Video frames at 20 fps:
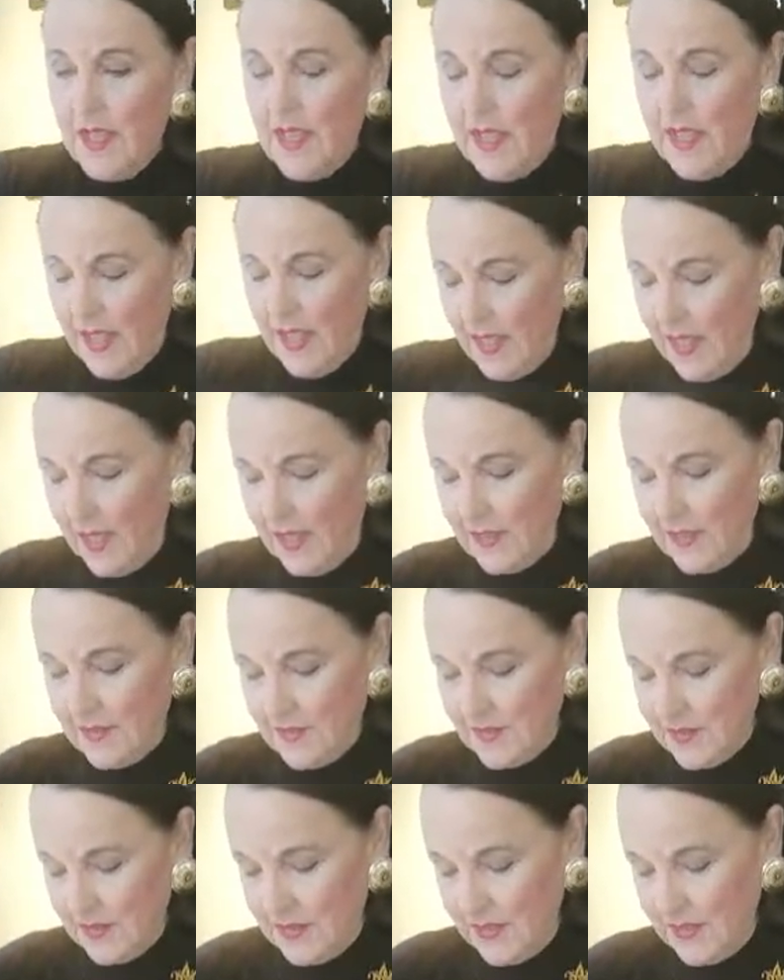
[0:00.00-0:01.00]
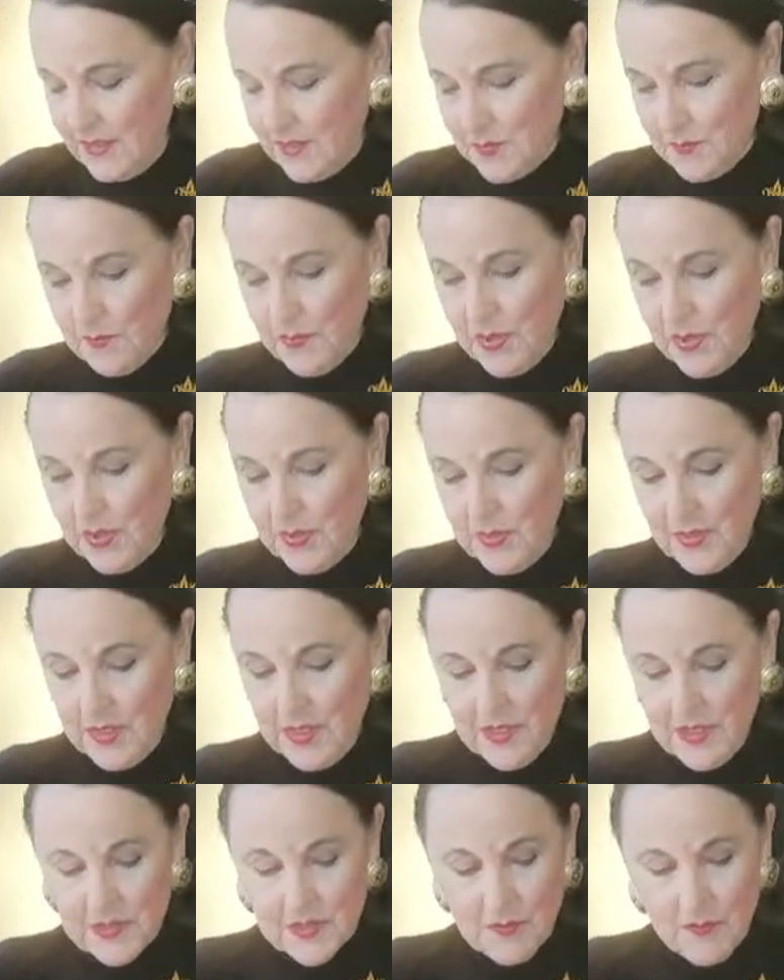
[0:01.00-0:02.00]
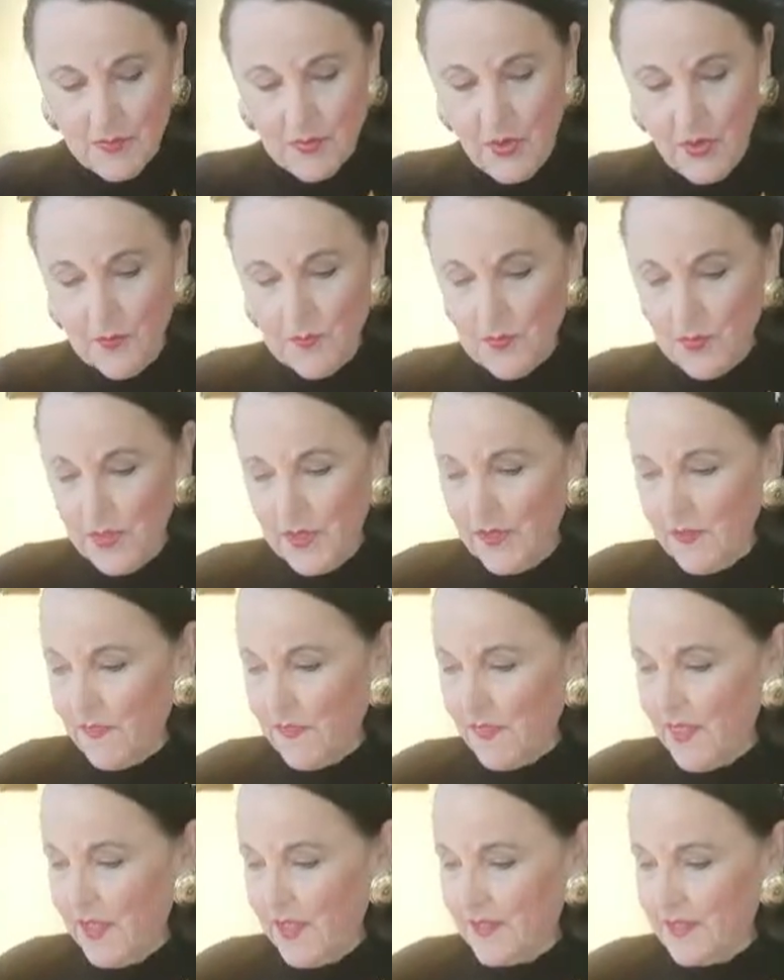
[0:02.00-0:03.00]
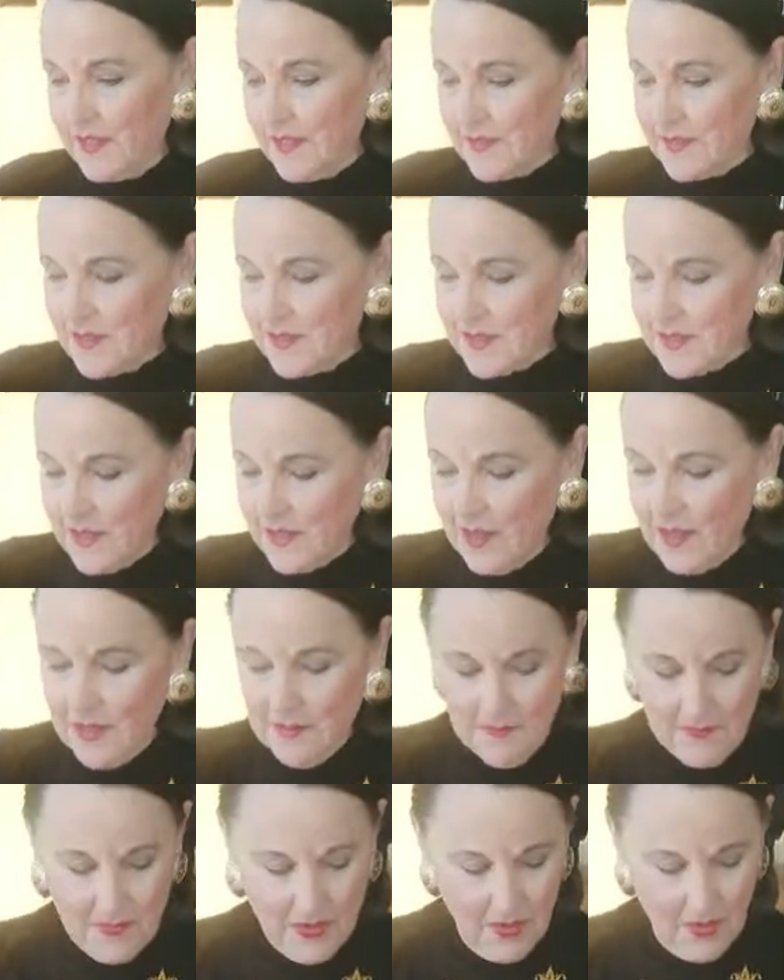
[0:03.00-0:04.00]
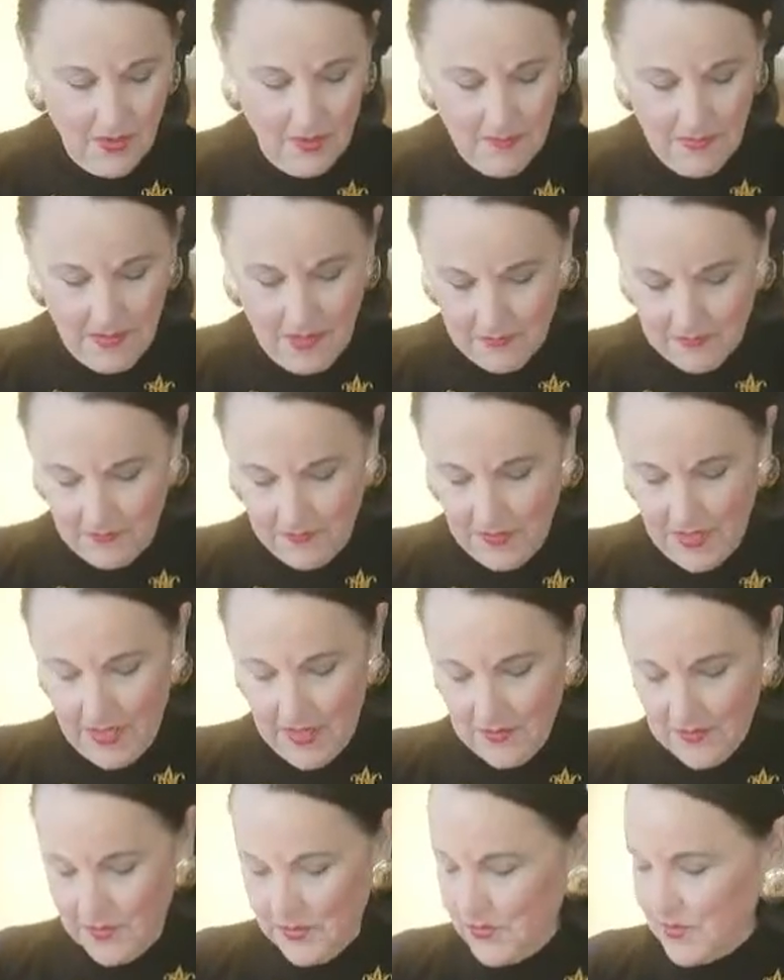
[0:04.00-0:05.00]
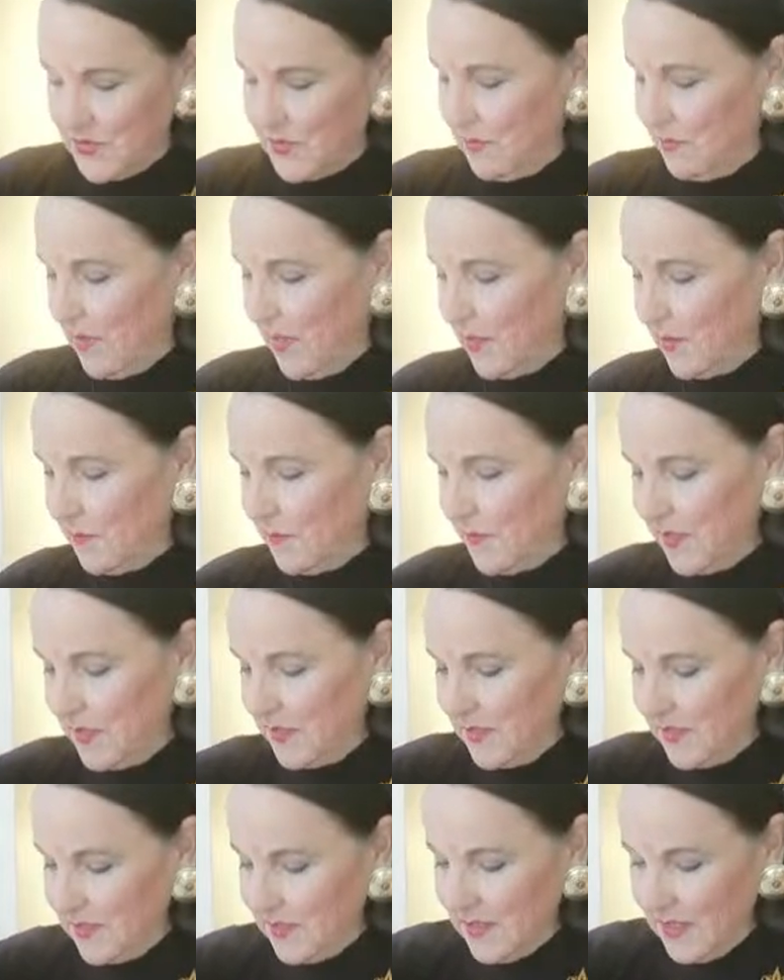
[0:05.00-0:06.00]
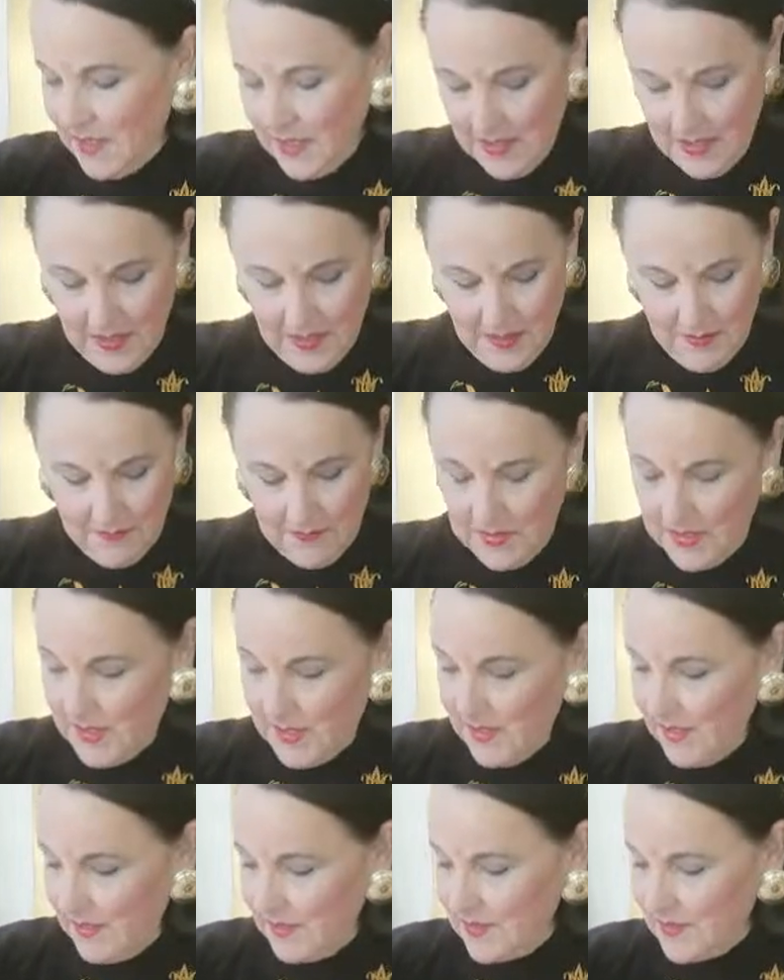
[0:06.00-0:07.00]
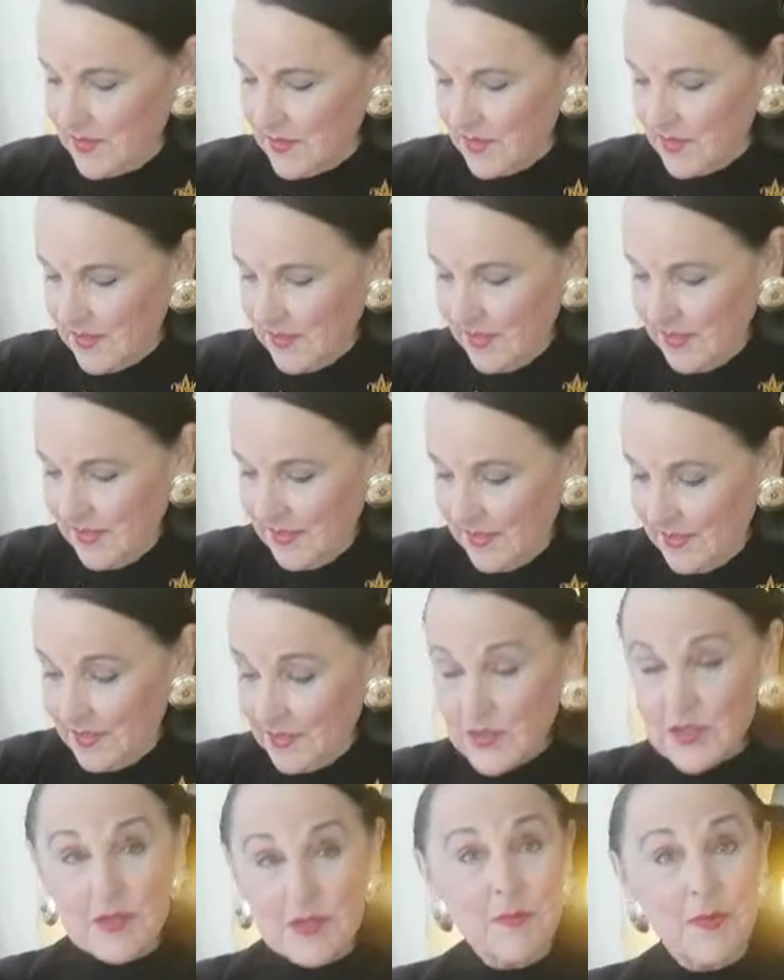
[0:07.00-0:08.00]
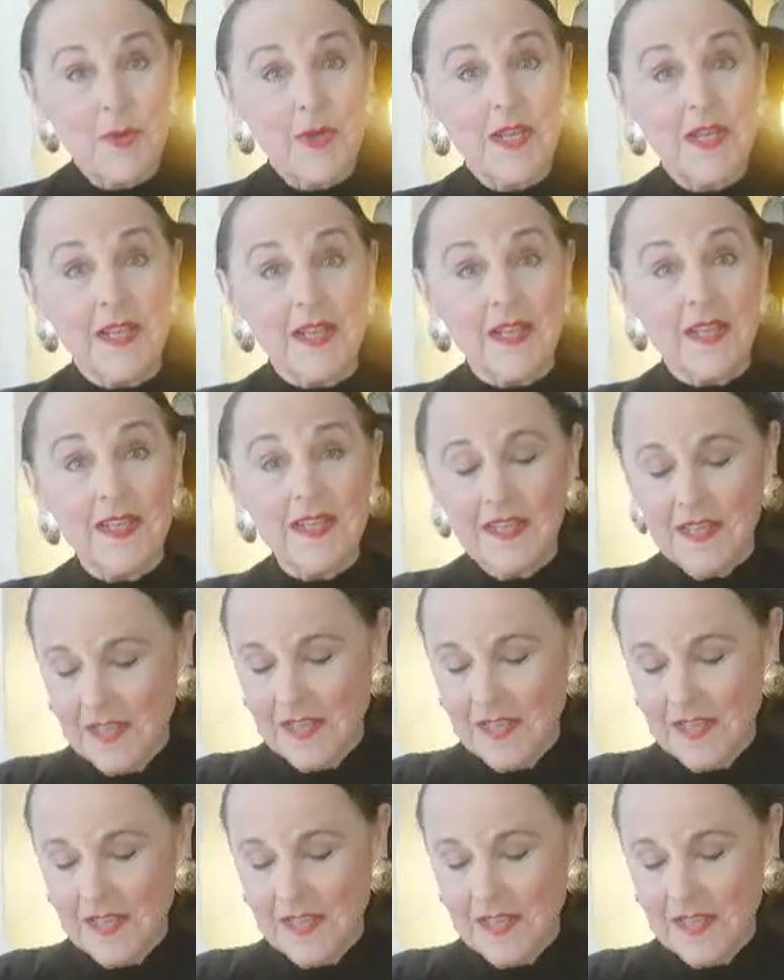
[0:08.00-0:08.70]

And it's appropriate that it's all about flowers, in my opinion, because it's spring.